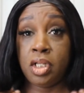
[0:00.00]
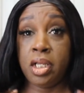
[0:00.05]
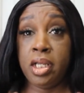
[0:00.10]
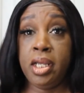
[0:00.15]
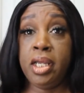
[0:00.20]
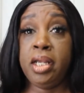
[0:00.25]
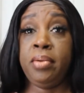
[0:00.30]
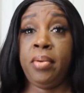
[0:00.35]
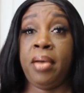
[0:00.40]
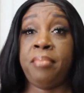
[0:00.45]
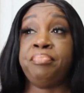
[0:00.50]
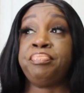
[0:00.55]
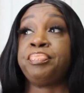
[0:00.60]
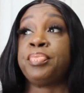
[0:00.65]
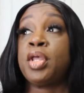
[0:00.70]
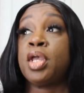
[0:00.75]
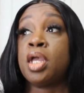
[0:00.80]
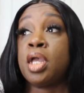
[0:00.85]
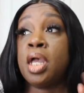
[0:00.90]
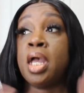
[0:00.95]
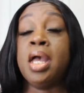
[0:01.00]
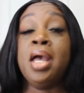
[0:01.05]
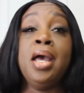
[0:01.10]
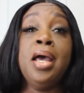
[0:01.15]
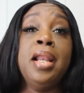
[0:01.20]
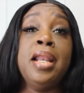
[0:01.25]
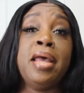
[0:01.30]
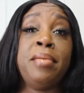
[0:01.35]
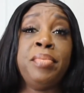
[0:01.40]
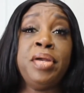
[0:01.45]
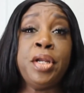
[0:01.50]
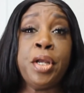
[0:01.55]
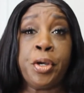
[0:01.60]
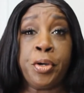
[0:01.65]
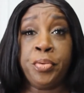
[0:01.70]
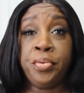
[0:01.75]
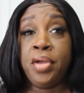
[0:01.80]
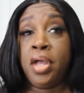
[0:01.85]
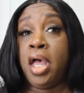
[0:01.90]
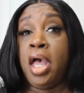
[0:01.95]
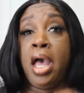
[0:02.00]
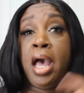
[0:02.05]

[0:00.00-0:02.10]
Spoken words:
Anyway, let me know.